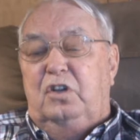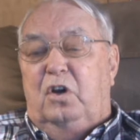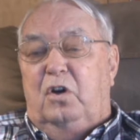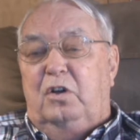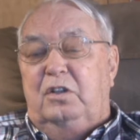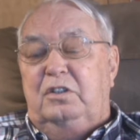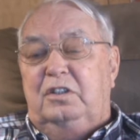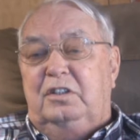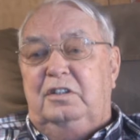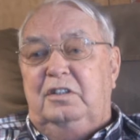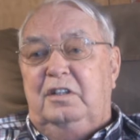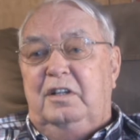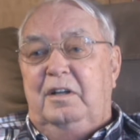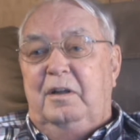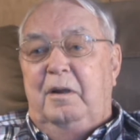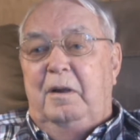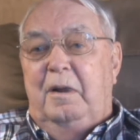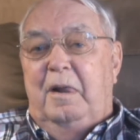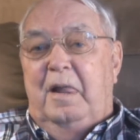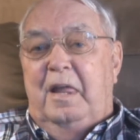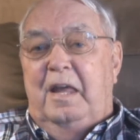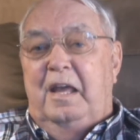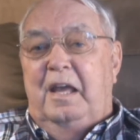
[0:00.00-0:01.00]
Georgia,
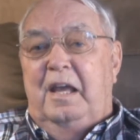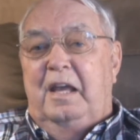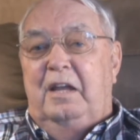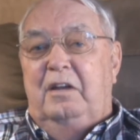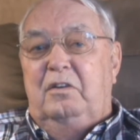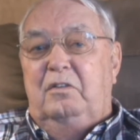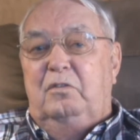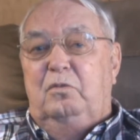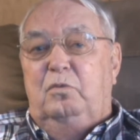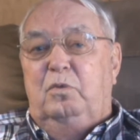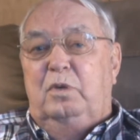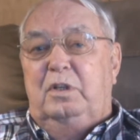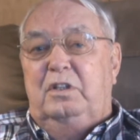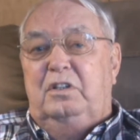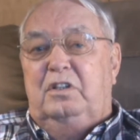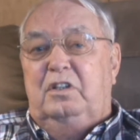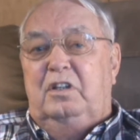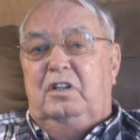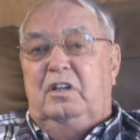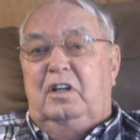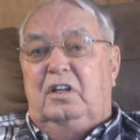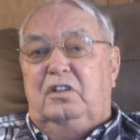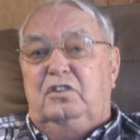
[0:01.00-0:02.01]
and went
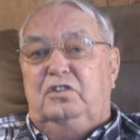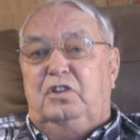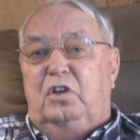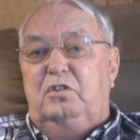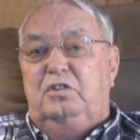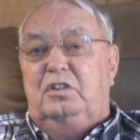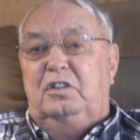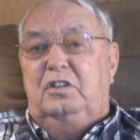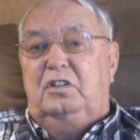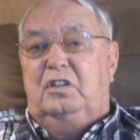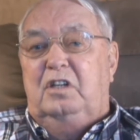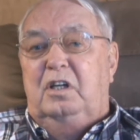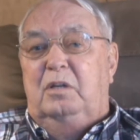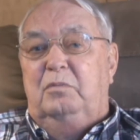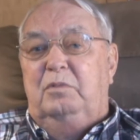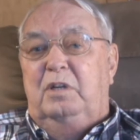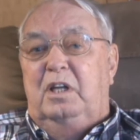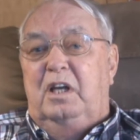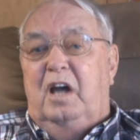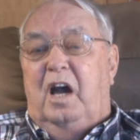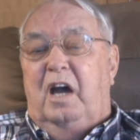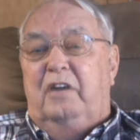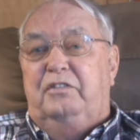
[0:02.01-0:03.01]
to Associate
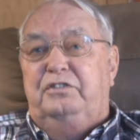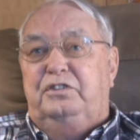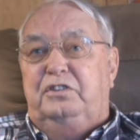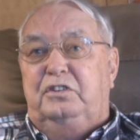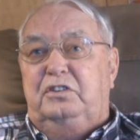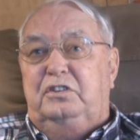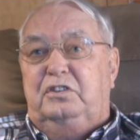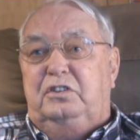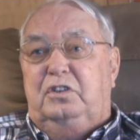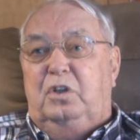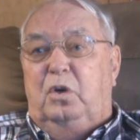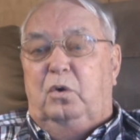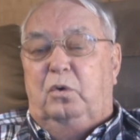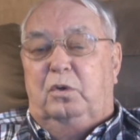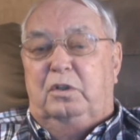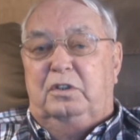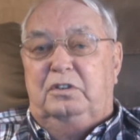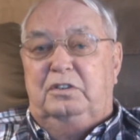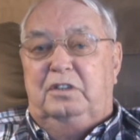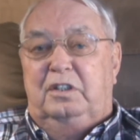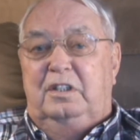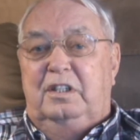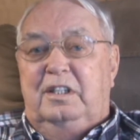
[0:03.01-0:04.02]
Company Officers
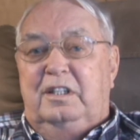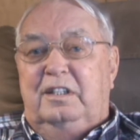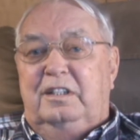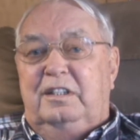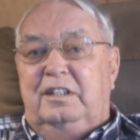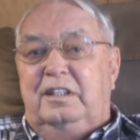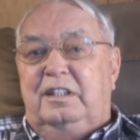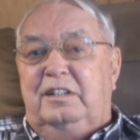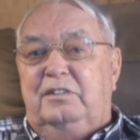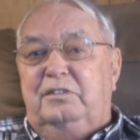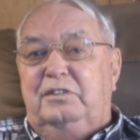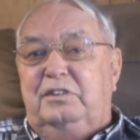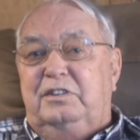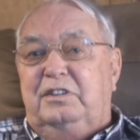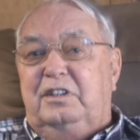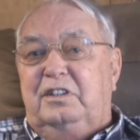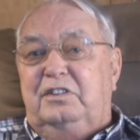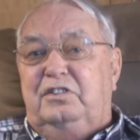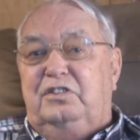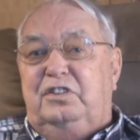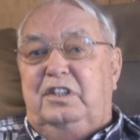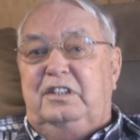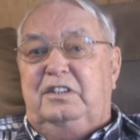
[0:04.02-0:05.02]
course. It was
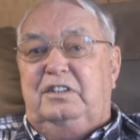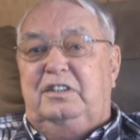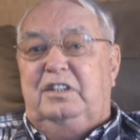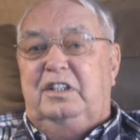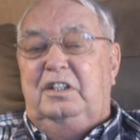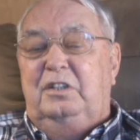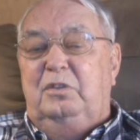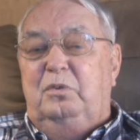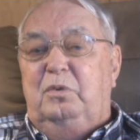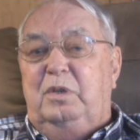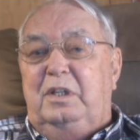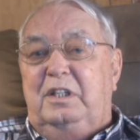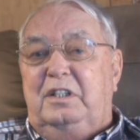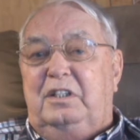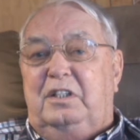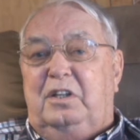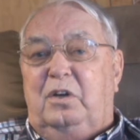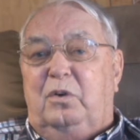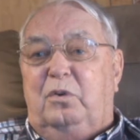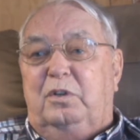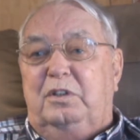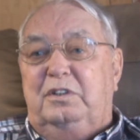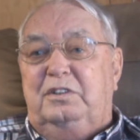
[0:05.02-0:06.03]
a
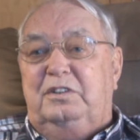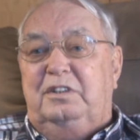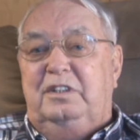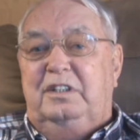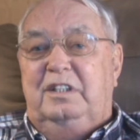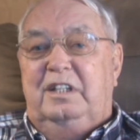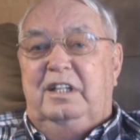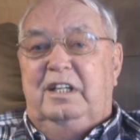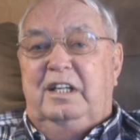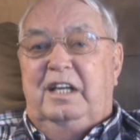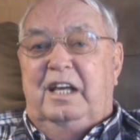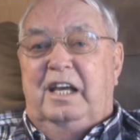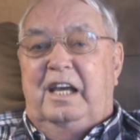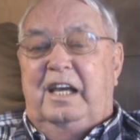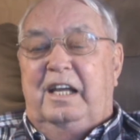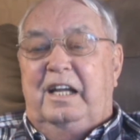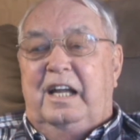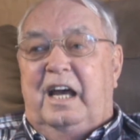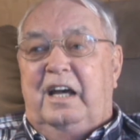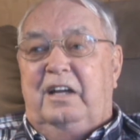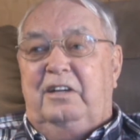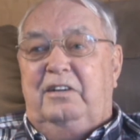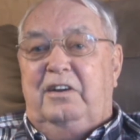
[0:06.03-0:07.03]
16-week course,
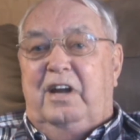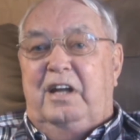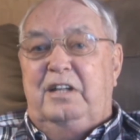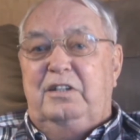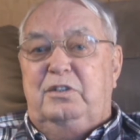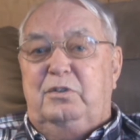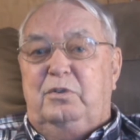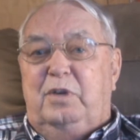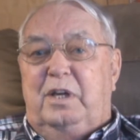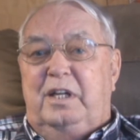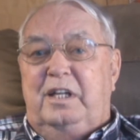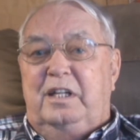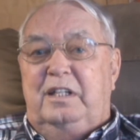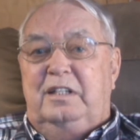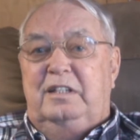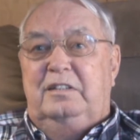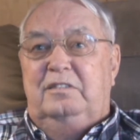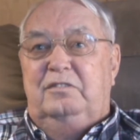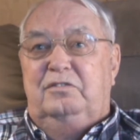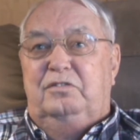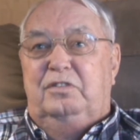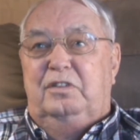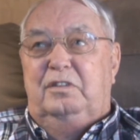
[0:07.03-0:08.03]
and I
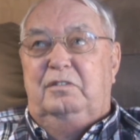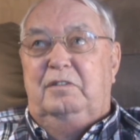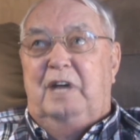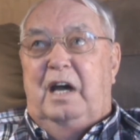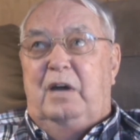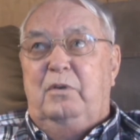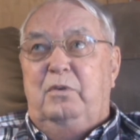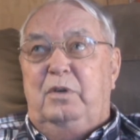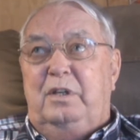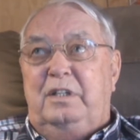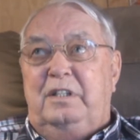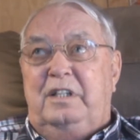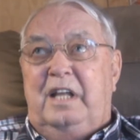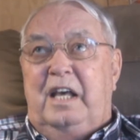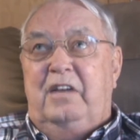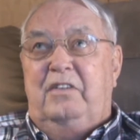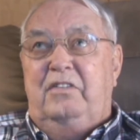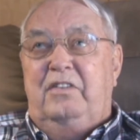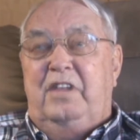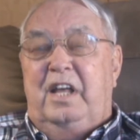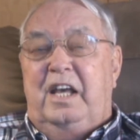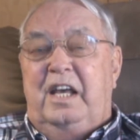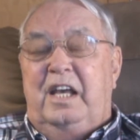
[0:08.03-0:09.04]
went
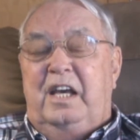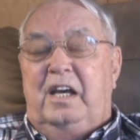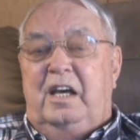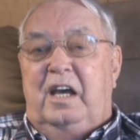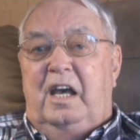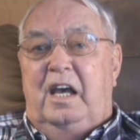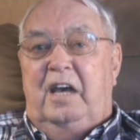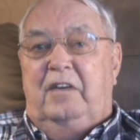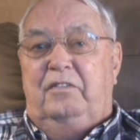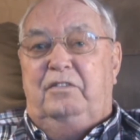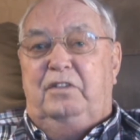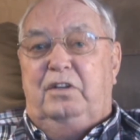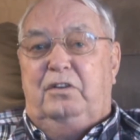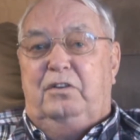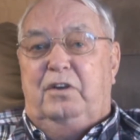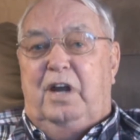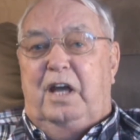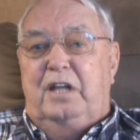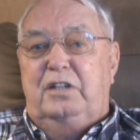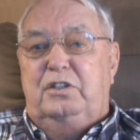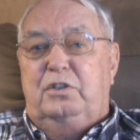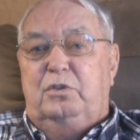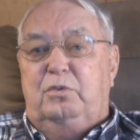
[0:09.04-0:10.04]
down there after
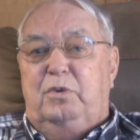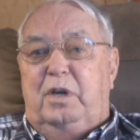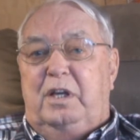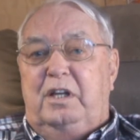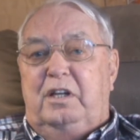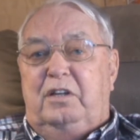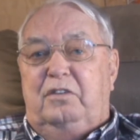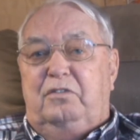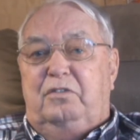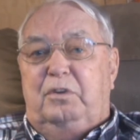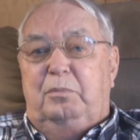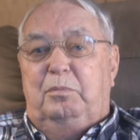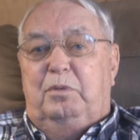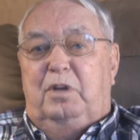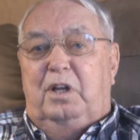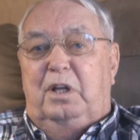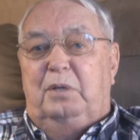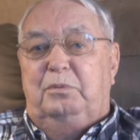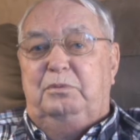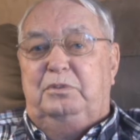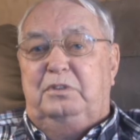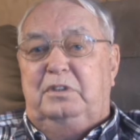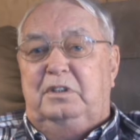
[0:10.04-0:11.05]
graduating from
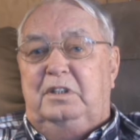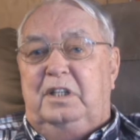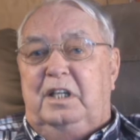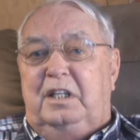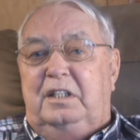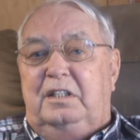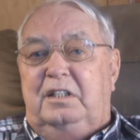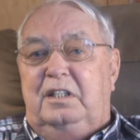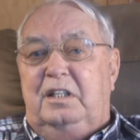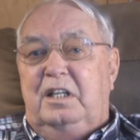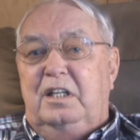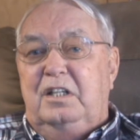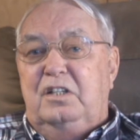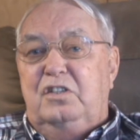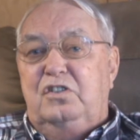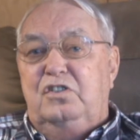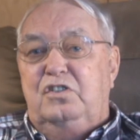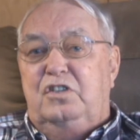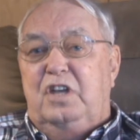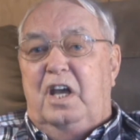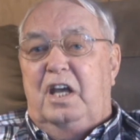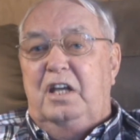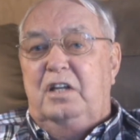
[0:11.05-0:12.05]
Clemson in
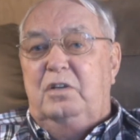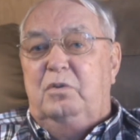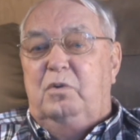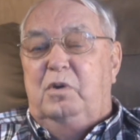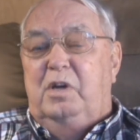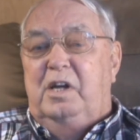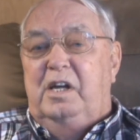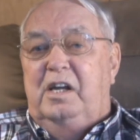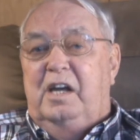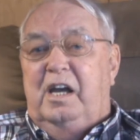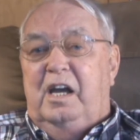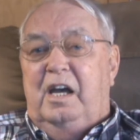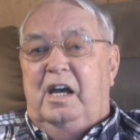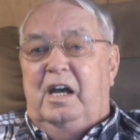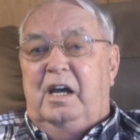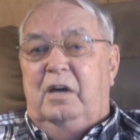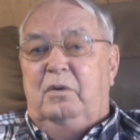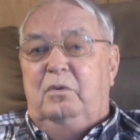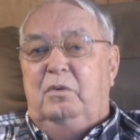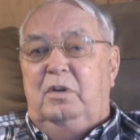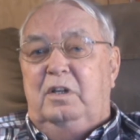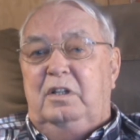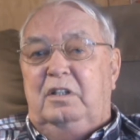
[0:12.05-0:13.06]
January.
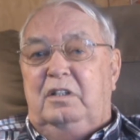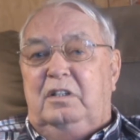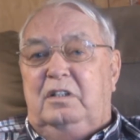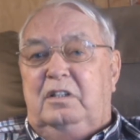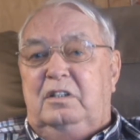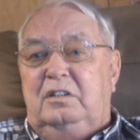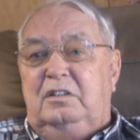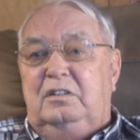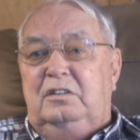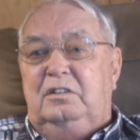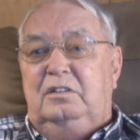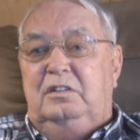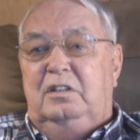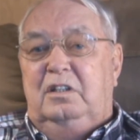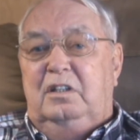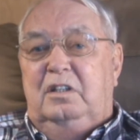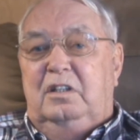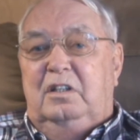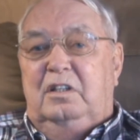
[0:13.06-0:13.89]
I went to